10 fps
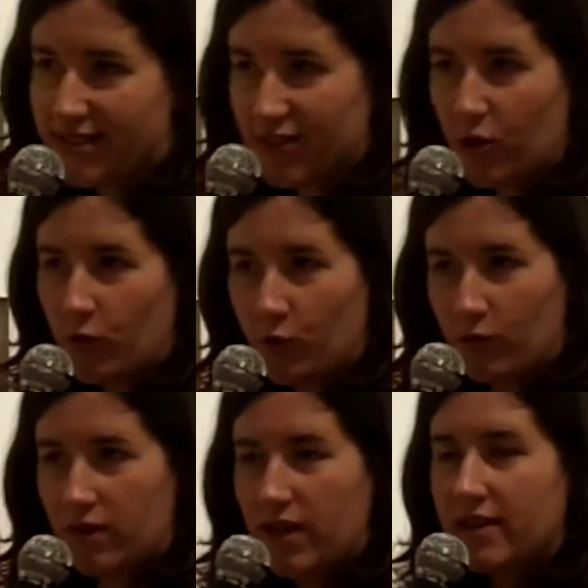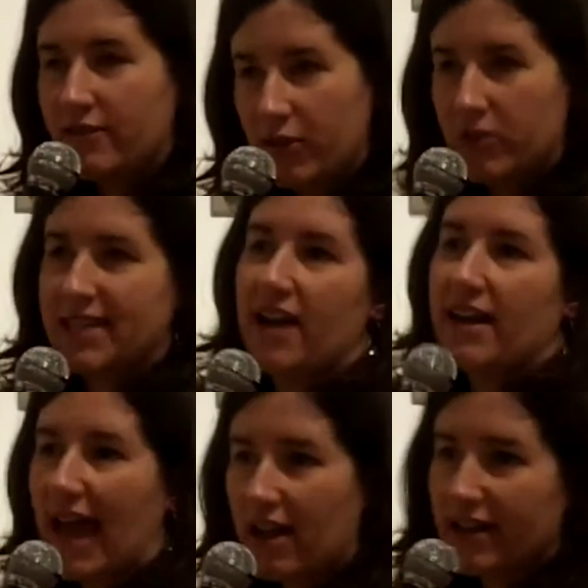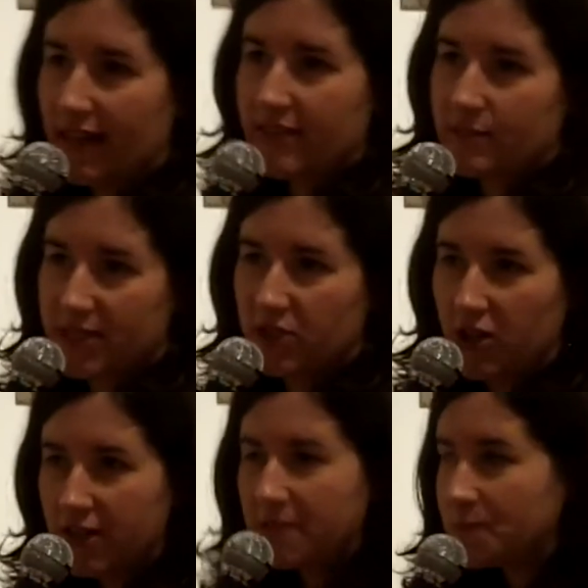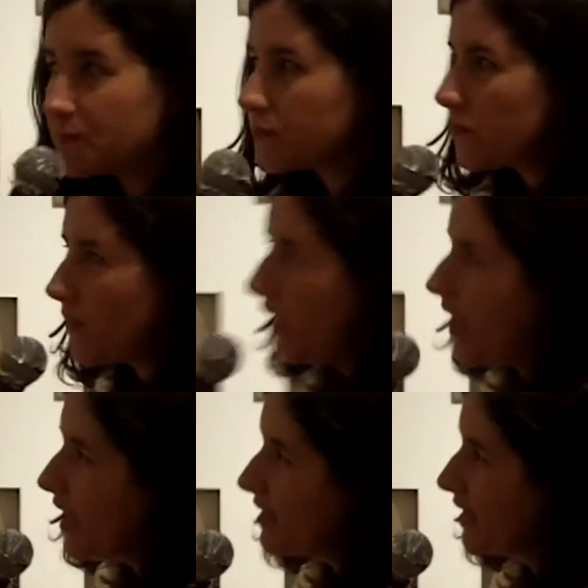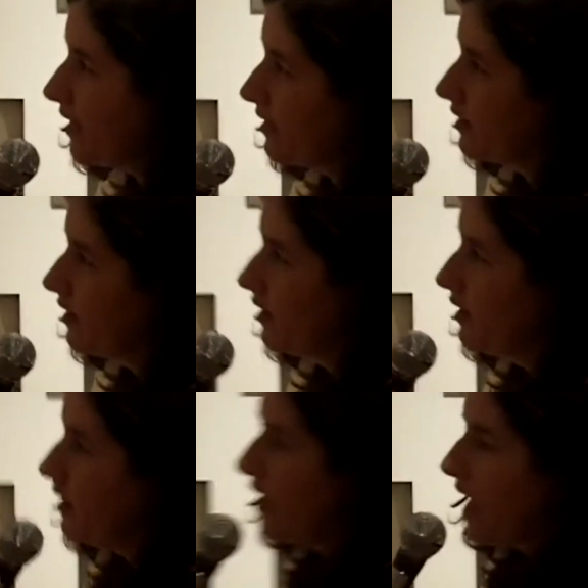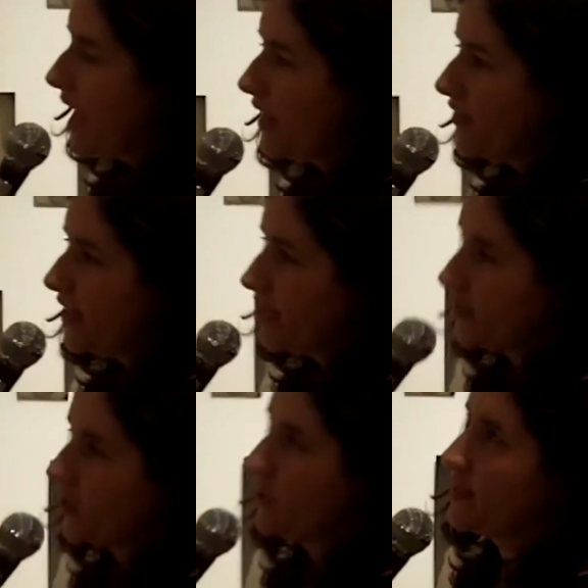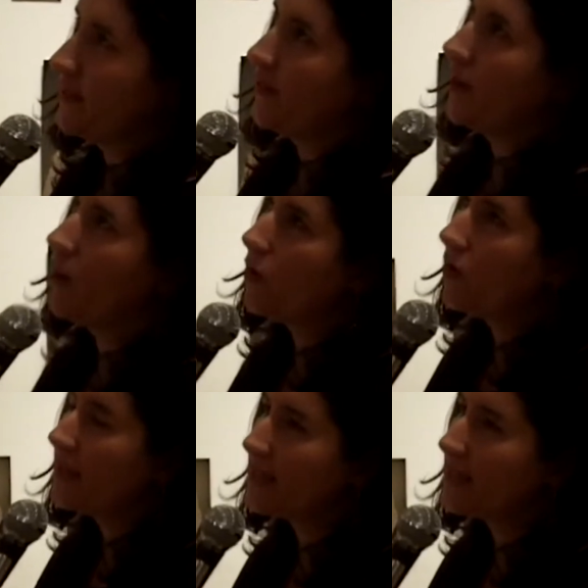slow the viewer down and how to get them to look. And I think in terms of the whole